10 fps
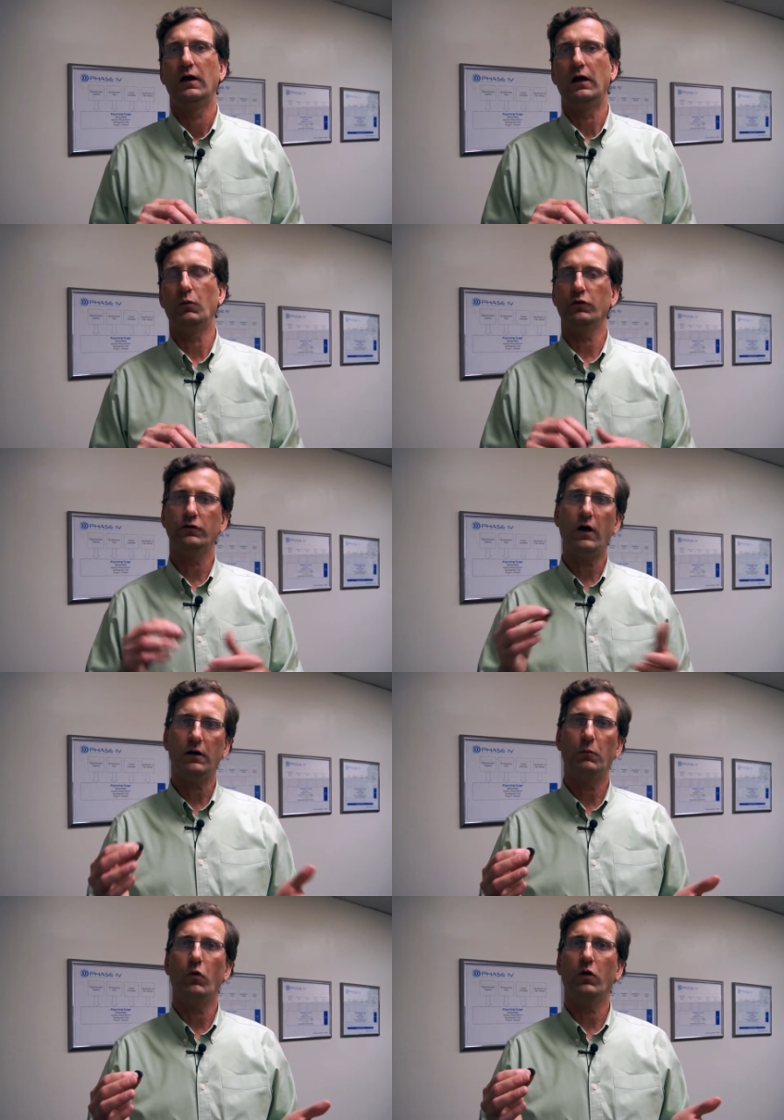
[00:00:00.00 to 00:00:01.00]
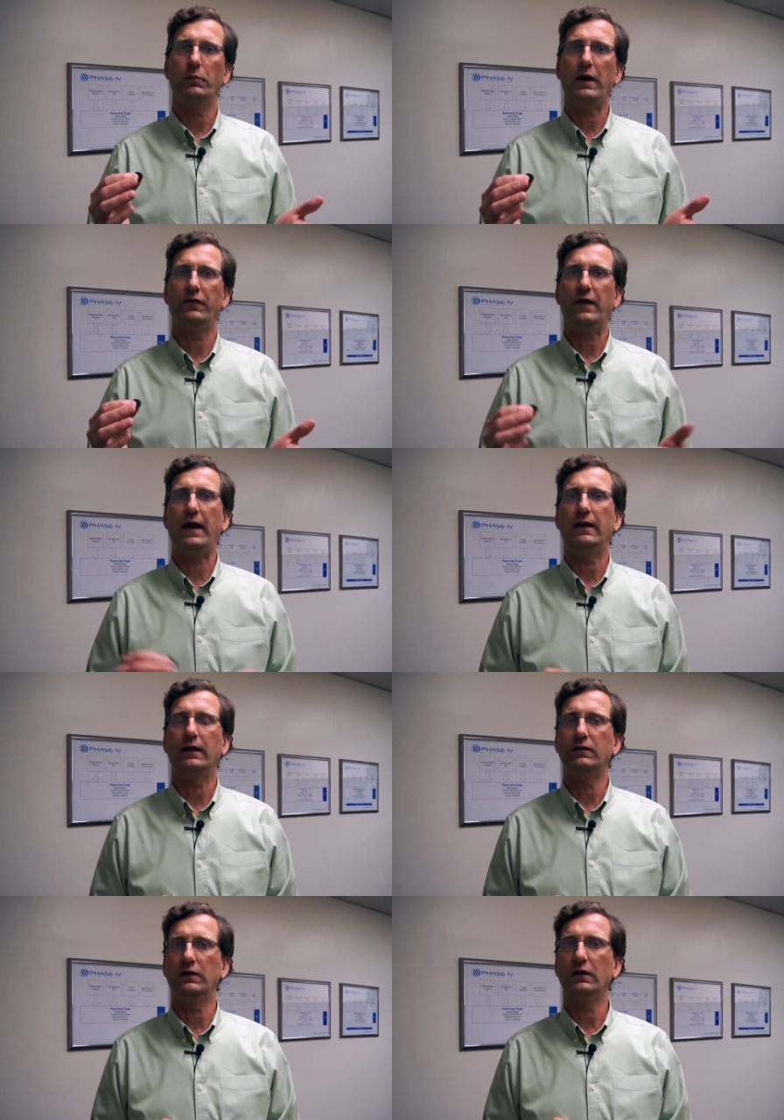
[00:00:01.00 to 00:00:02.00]
And we'll talk more about that
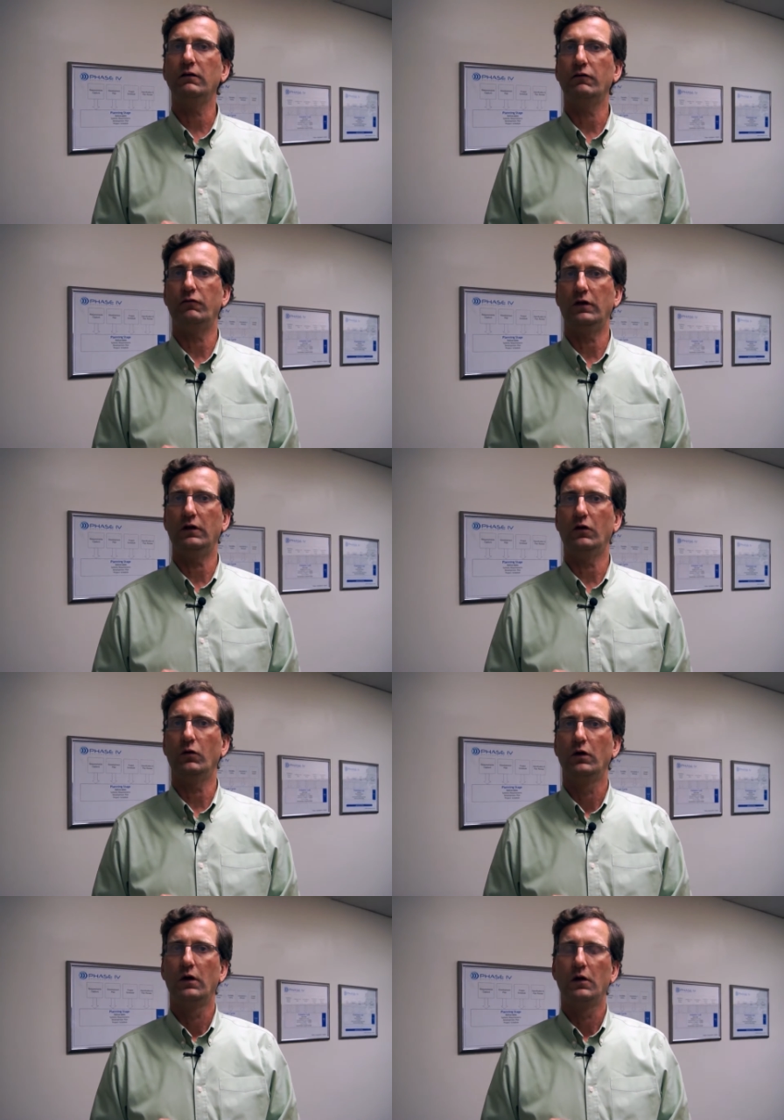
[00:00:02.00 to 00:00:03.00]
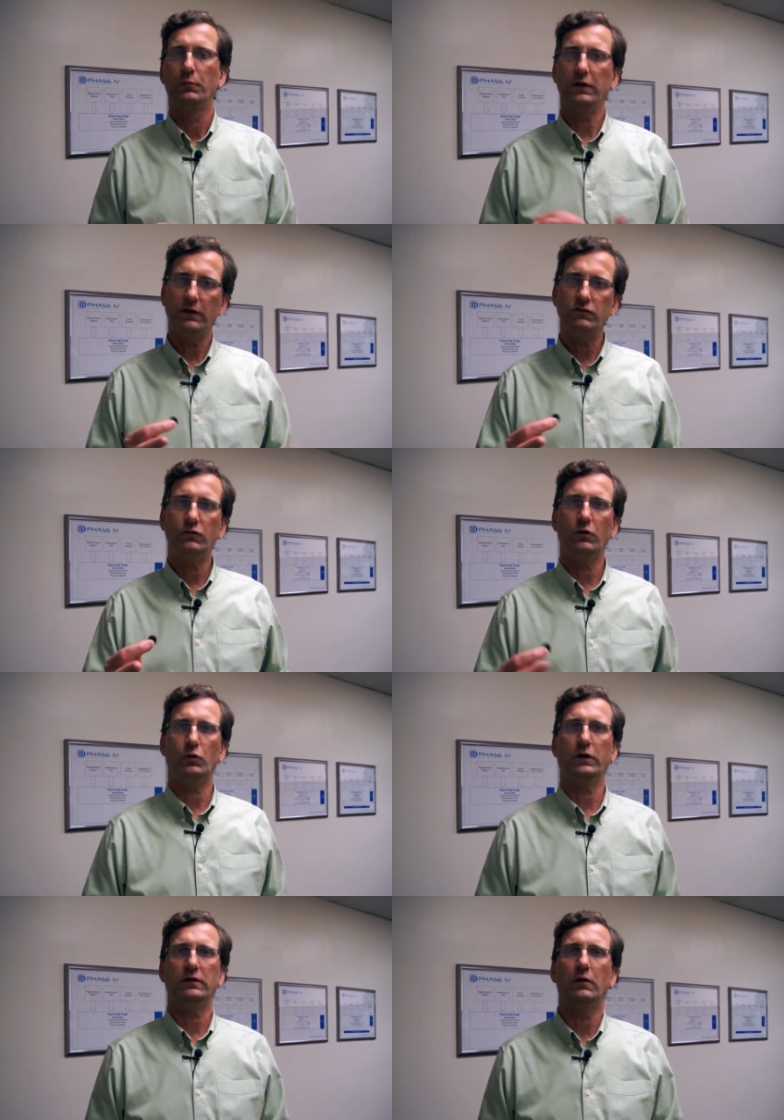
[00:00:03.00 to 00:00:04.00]
at the end of the video, but let's do a quick